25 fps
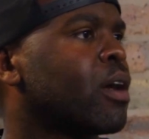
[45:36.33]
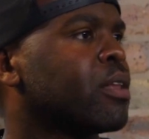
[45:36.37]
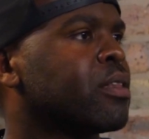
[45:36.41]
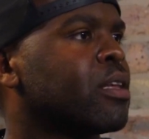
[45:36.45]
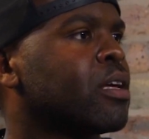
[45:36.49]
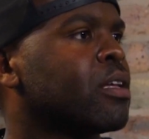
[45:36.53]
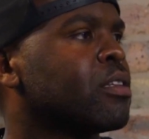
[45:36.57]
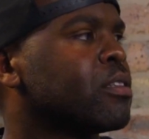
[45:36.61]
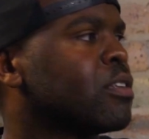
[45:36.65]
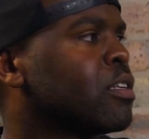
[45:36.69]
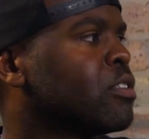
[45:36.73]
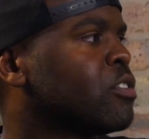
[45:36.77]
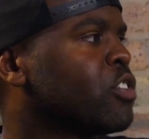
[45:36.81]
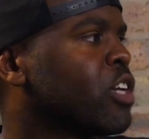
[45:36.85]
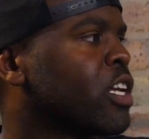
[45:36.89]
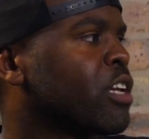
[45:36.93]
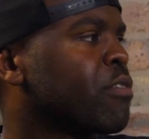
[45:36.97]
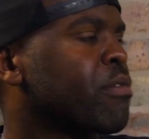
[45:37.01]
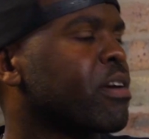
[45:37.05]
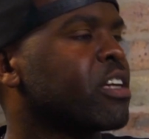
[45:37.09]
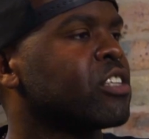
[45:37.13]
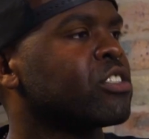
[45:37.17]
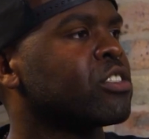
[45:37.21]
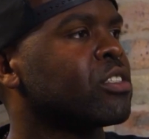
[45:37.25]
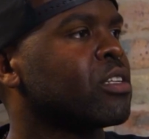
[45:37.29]
the
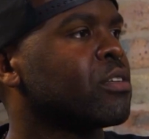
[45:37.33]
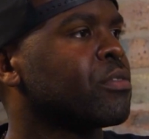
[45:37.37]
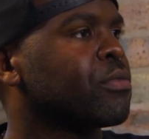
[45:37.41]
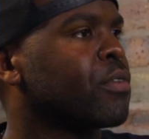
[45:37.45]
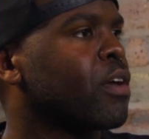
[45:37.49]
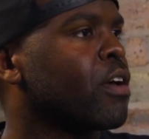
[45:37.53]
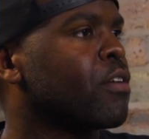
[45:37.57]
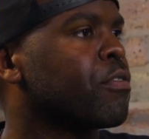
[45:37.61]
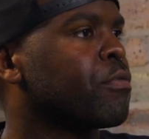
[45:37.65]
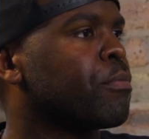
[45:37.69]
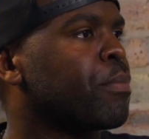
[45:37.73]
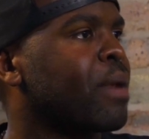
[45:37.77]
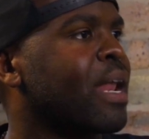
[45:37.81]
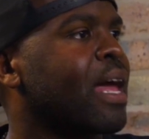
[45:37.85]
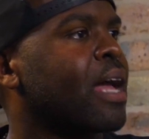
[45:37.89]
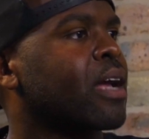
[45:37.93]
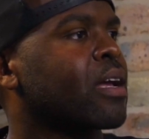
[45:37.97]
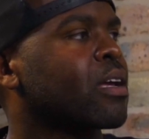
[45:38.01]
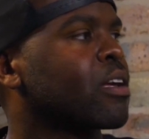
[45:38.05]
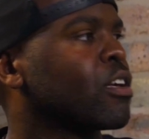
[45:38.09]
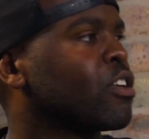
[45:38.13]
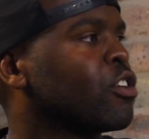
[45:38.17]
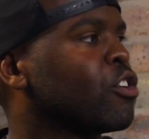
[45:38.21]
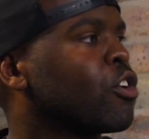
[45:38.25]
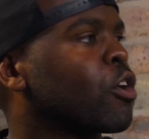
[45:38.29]
generation of
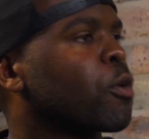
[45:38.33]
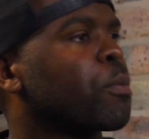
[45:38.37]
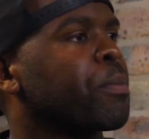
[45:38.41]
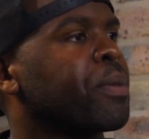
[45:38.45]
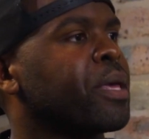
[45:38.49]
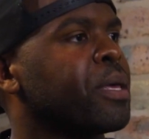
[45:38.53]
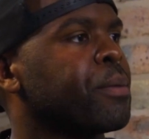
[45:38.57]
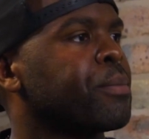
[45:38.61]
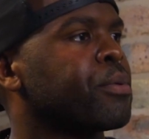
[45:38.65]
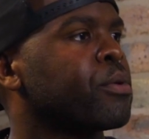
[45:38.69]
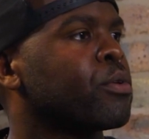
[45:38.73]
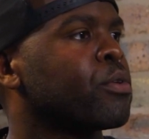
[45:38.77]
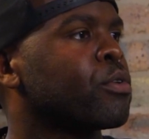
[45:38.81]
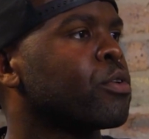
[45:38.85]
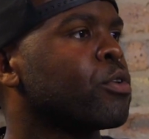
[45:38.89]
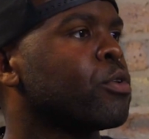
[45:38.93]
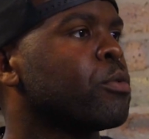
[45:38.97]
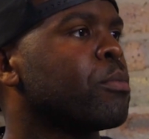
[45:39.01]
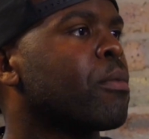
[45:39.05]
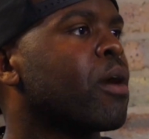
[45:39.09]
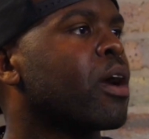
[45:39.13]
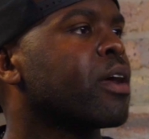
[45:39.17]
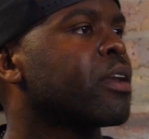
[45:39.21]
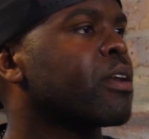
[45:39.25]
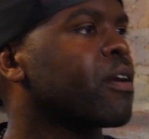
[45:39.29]
black young people who
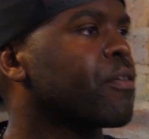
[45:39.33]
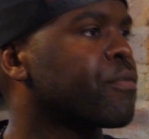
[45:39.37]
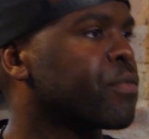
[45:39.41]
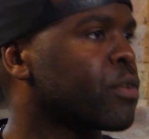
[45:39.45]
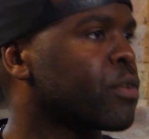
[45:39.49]
might not